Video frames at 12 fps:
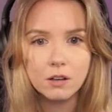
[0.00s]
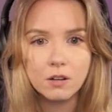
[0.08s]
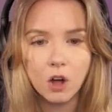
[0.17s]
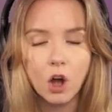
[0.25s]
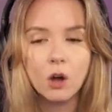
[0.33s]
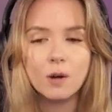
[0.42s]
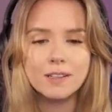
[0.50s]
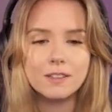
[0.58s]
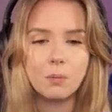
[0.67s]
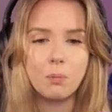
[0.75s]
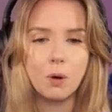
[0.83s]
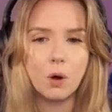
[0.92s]
Oh, it's a
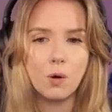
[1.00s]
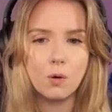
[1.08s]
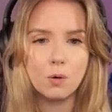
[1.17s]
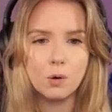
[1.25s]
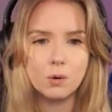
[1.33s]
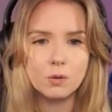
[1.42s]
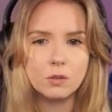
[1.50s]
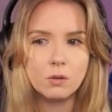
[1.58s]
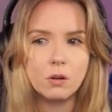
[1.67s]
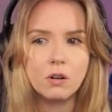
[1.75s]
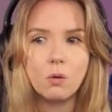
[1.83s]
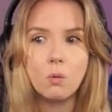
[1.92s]
boat.
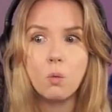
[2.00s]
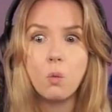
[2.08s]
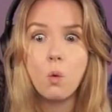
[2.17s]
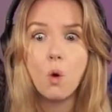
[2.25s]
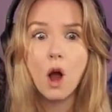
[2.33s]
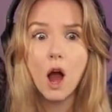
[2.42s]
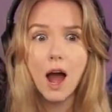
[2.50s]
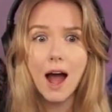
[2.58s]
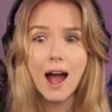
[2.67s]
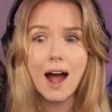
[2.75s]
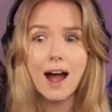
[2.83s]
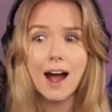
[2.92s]
Your chance
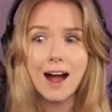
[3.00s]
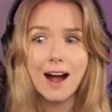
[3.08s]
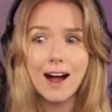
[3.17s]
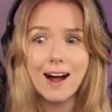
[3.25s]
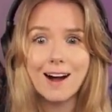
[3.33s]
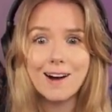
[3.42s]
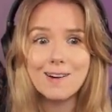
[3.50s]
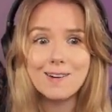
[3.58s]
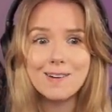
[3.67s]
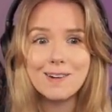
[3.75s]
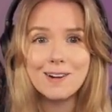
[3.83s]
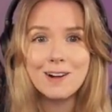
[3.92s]
to shape the
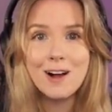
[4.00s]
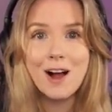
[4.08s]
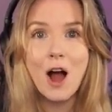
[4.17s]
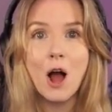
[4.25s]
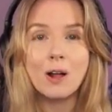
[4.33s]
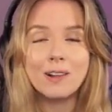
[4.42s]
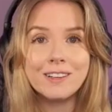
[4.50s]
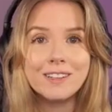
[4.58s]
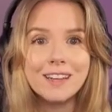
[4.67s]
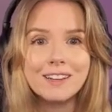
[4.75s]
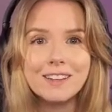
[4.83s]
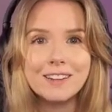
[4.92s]
future. Look
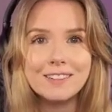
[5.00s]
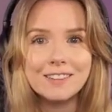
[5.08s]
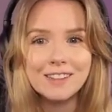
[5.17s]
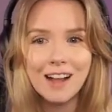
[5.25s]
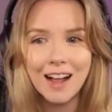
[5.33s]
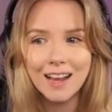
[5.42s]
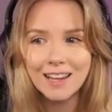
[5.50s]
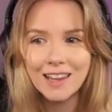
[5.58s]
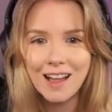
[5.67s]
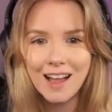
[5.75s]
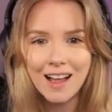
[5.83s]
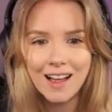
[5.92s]
at that
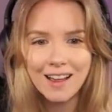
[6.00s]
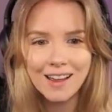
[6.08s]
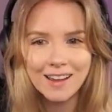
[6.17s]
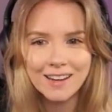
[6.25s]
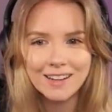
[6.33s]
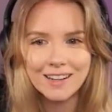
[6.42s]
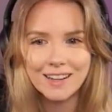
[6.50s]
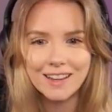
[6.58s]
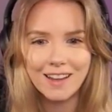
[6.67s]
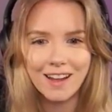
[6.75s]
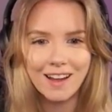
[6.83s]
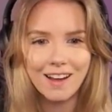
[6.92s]
skyline!
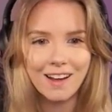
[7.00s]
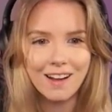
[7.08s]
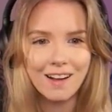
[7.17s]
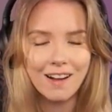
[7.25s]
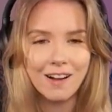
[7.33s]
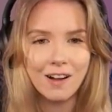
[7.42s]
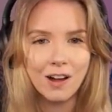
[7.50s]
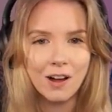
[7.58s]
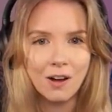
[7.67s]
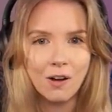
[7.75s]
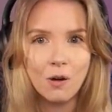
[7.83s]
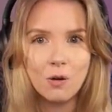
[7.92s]

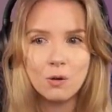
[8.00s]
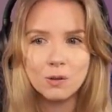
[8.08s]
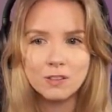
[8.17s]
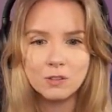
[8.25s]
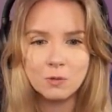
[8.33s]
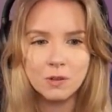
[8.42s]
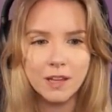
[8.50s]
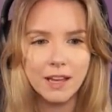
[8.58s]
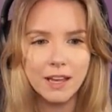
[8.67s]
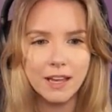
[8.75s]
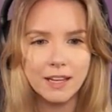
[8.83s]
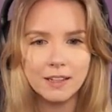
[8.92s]
Oh,
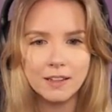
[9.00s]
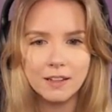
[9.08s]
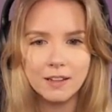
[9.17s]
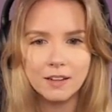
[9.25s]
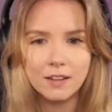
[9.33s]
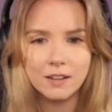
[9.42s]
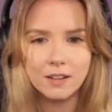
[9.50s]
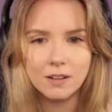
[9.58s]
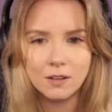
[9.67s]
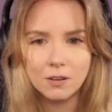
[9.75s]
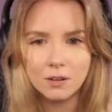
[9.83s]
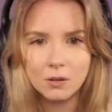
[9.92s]
snowflake.
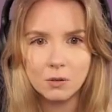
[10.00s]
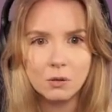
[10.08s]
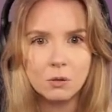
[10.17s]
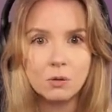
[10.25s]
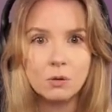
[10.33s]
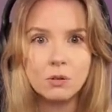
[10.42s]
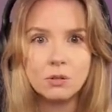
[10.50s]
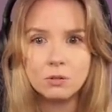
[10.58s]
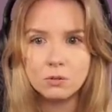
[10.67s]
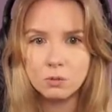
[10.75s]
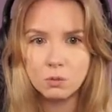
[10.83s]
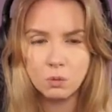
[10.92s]
Oh,
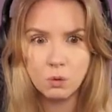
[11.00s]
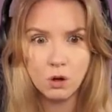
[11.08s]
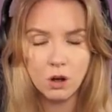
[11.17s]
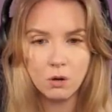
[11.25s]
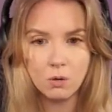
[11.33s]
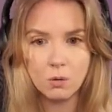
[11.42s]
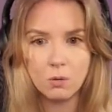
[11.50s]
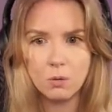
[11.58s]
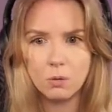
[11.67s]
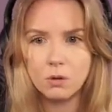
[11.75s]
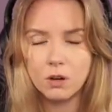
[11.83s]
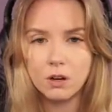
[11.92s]

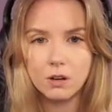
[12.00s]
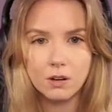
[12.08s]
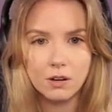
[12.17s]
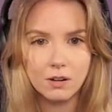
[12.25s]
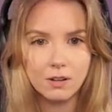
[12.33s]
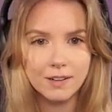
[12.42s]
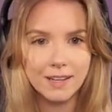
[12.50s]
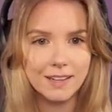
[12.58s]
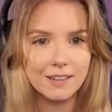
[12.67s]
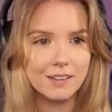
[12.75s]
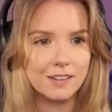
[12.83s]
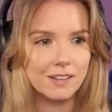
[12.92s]
whoa. Okay,
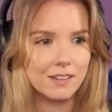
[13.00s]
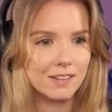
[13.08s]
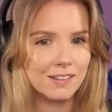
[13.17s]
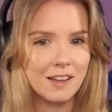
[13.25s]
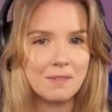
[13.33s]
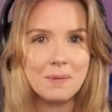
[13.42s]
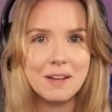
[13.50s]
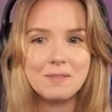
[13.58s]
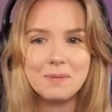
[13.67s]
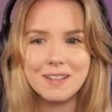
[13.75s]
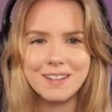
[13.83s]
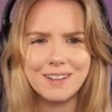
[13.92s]
that made
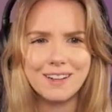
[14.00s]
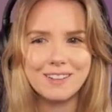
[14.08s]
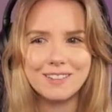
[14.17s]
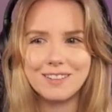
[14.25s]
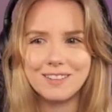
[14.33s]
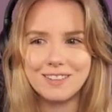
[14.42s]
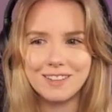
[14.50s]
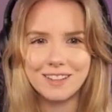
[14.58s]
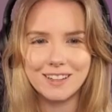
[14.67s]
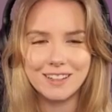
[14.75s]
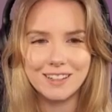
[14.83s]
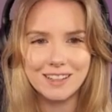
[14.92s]
me kind of
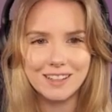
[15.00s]
dizzy.